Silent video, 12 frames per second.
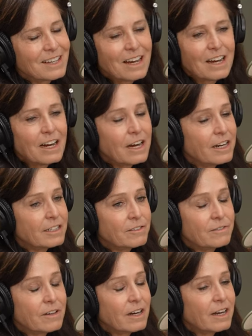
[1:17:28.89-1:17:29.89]
I
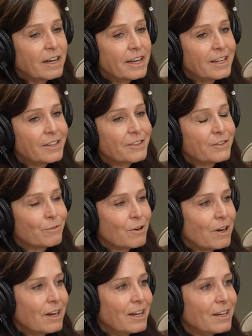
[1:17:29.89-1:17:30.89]
I, I
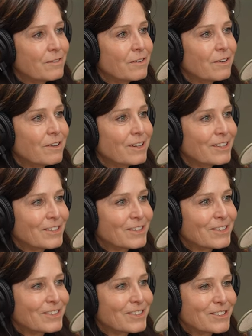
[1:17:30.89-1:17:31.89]
thrive on
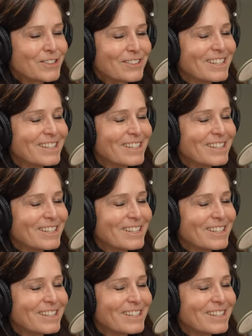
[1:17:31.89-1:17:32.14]
con-